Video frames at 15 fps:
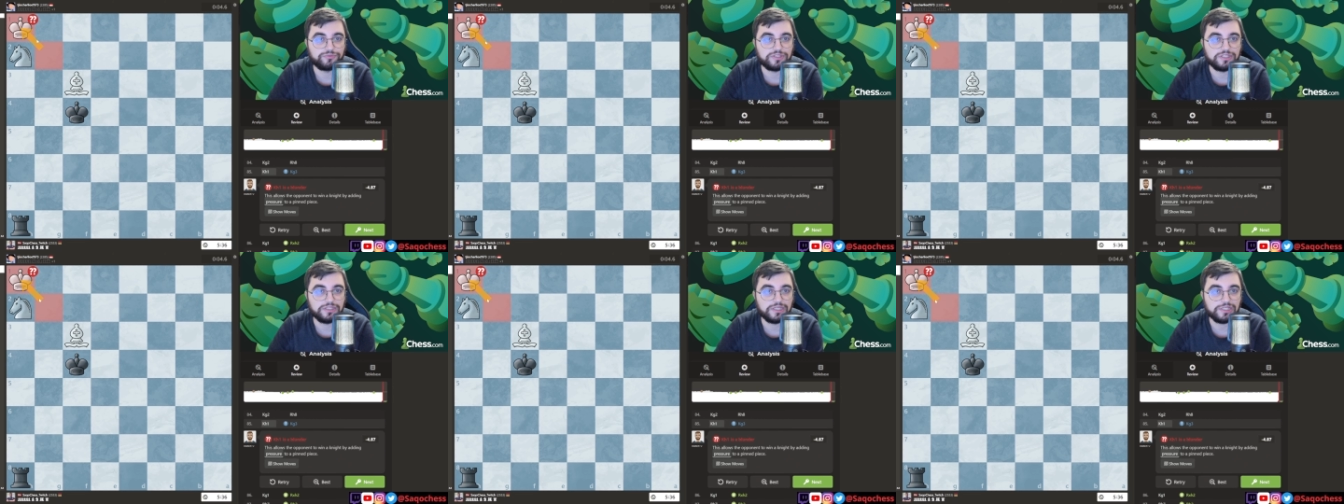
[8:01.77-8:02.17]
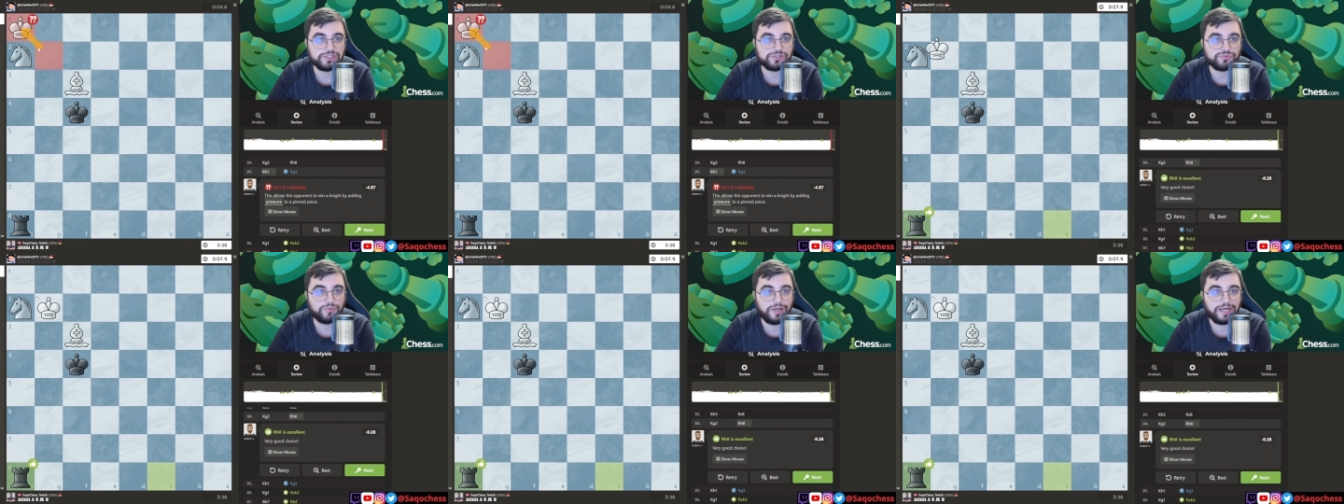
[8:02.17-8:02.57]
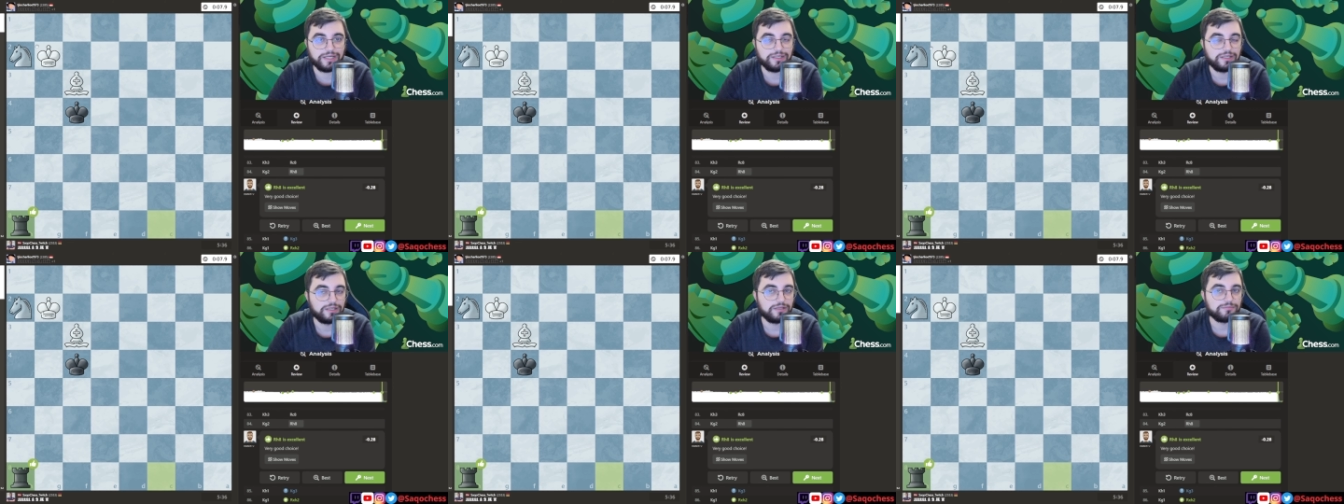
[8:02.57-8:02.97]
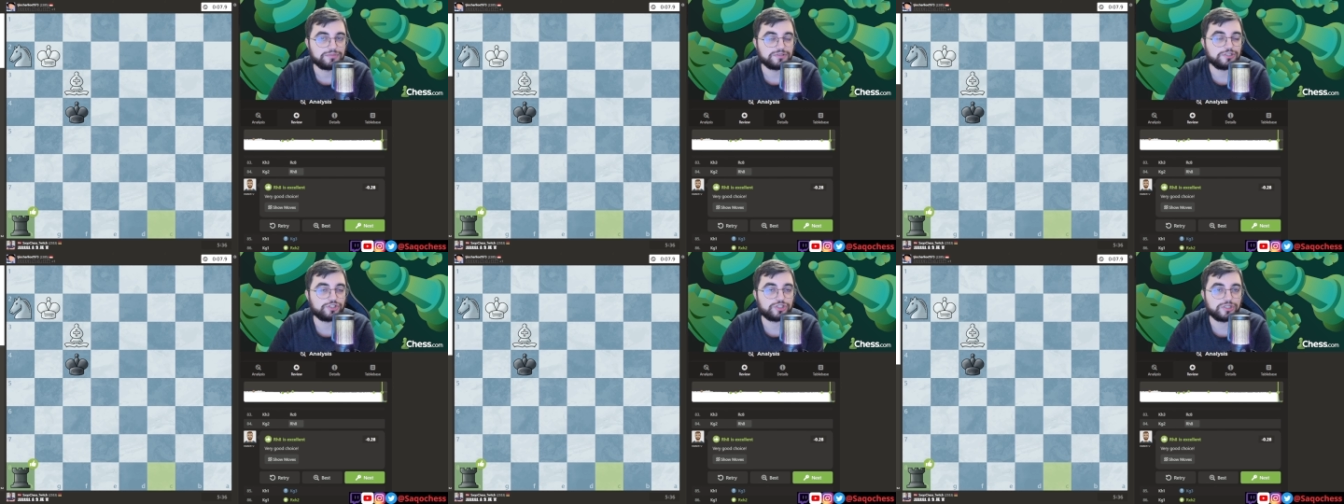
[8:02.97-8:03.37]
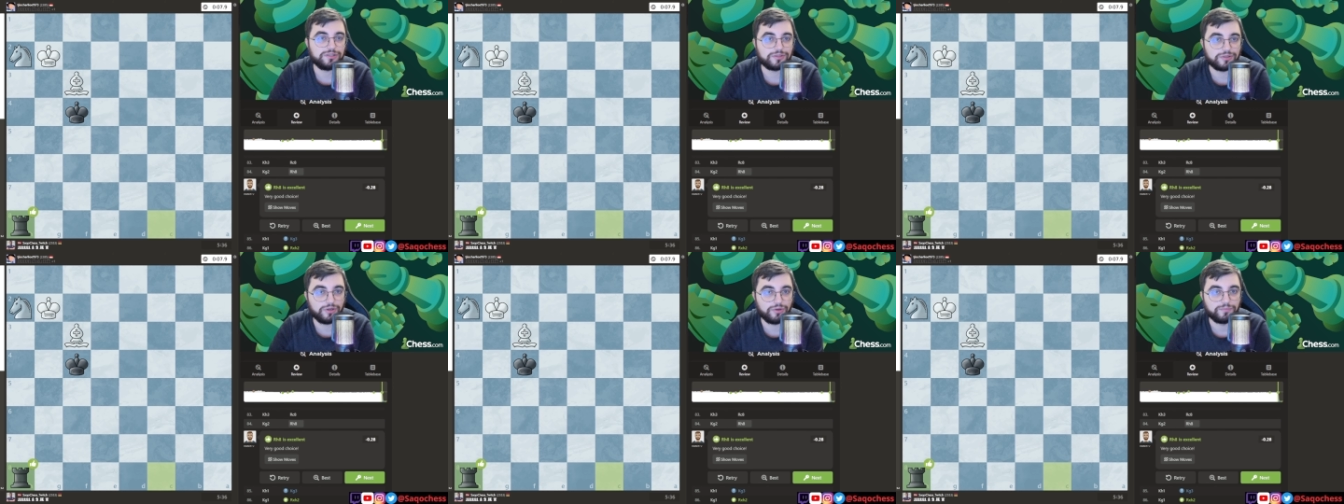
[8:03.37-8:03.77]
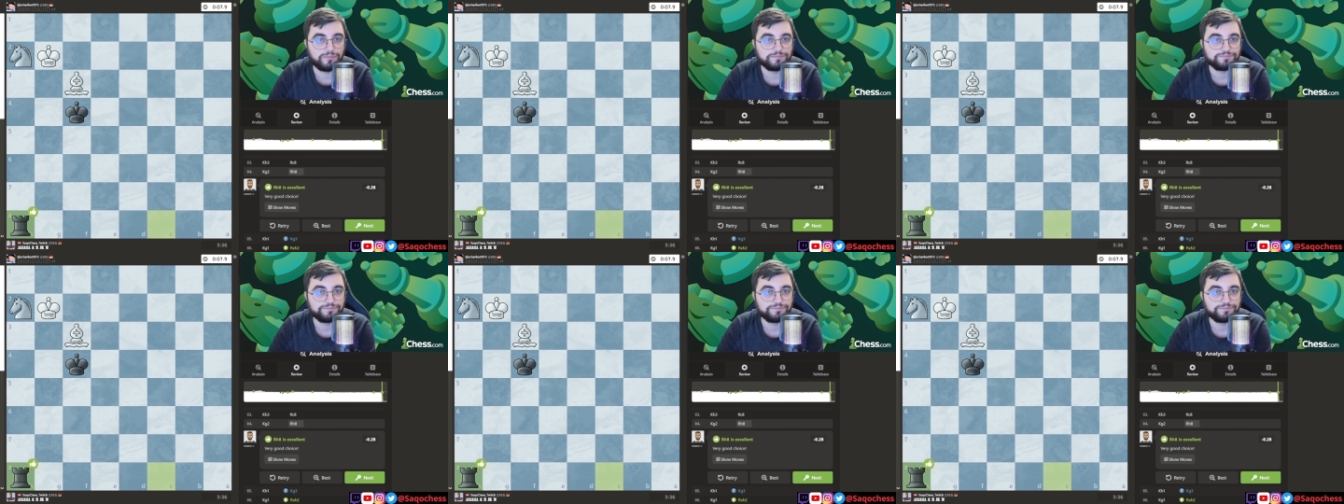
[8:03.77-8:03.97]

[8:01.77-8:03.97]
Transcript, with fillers: move king h1 position draw